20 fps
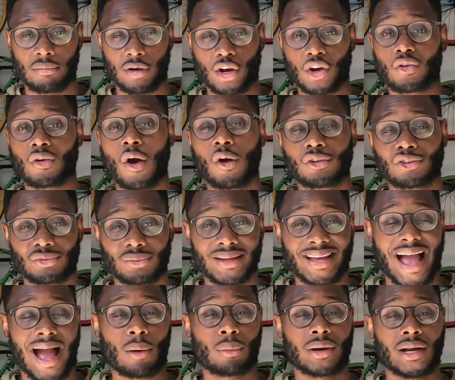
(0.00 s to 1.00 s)
grocery,
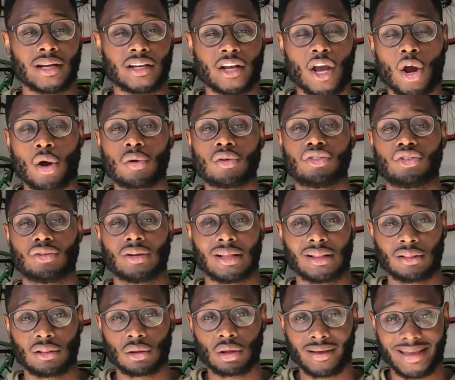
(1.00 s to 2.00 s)
I would encourage you to
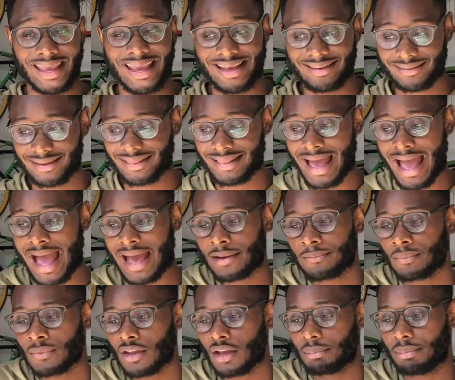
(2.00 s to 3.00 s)
look into that
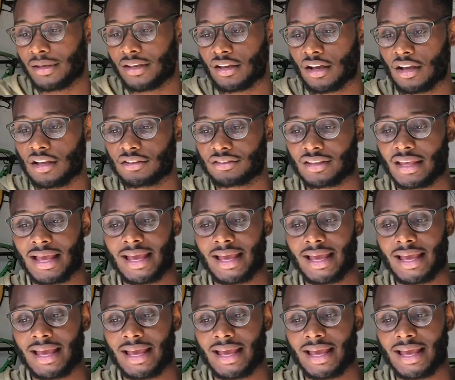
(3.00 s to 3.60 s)
because,